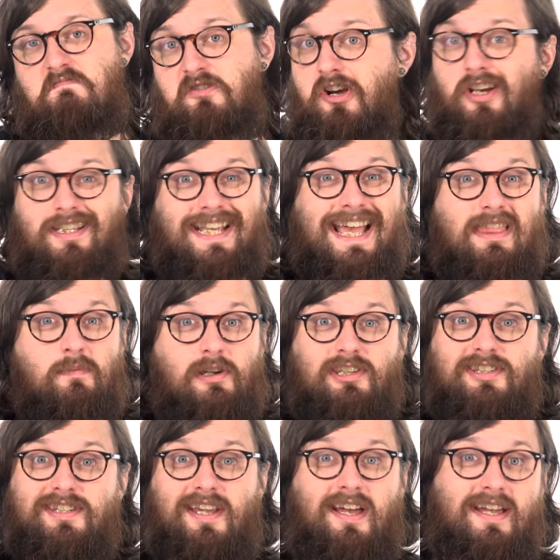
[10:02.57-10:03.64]
Try to get them
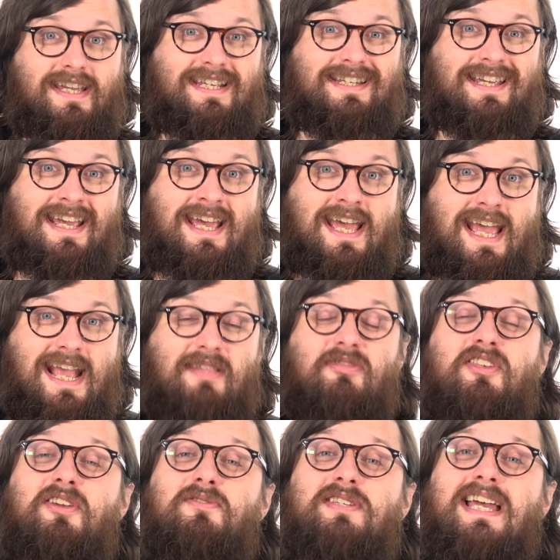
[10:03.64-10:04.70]
on side.
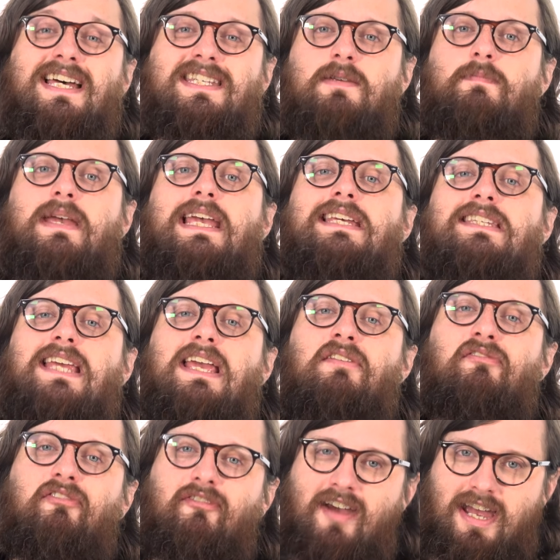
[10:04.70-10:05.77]
Enthusiasm is
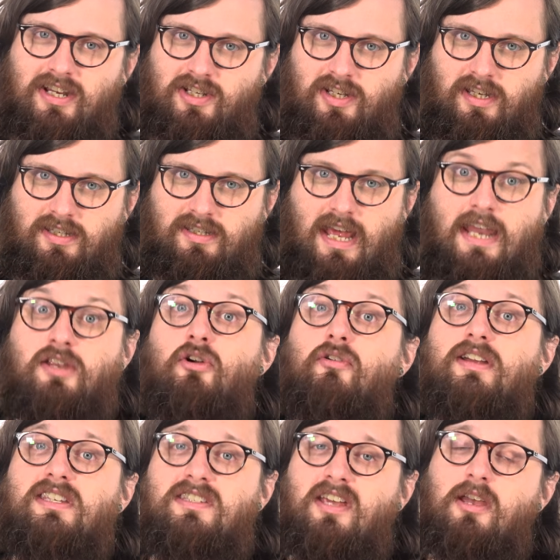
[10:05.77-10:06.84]
infectious, and
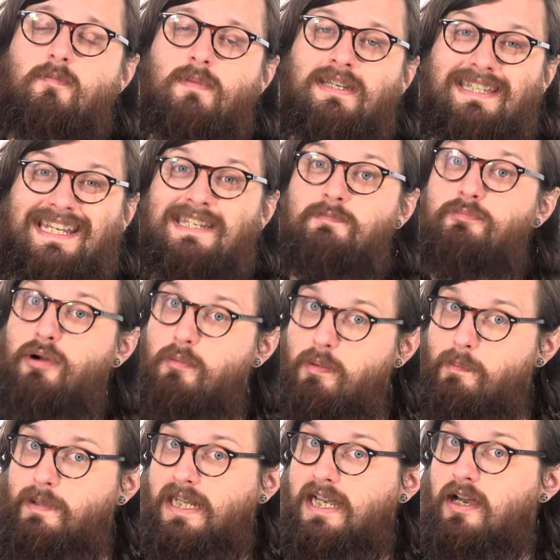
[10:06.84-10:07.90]
your excitement is
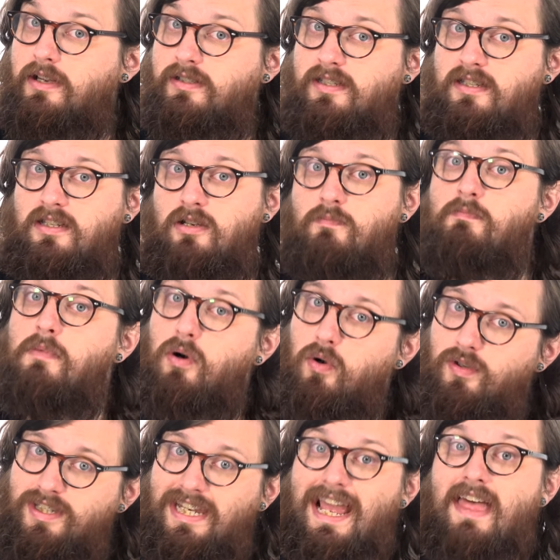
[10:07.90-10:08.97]
probably going to do
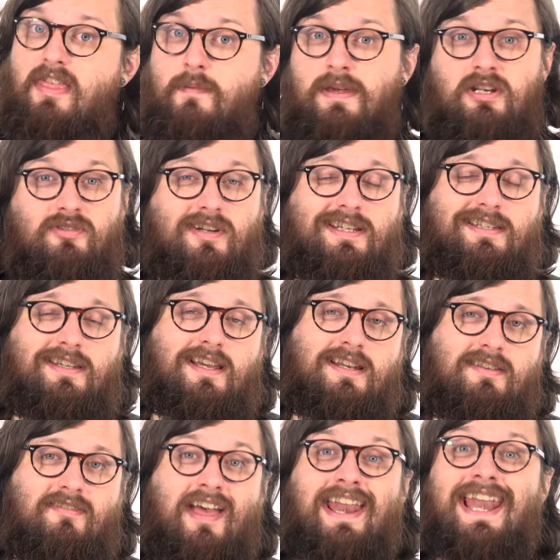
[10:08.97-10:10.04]
more to get them
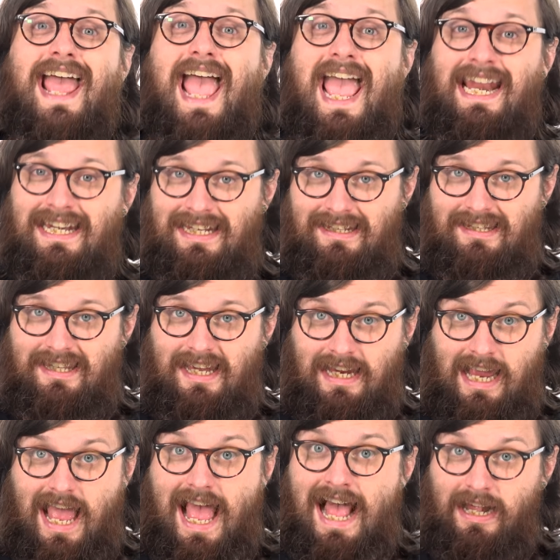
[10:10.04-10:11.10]
interested than
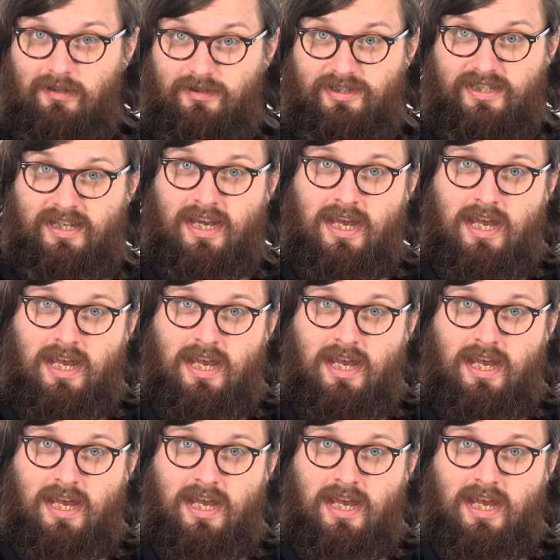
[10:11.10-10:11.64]
anything else.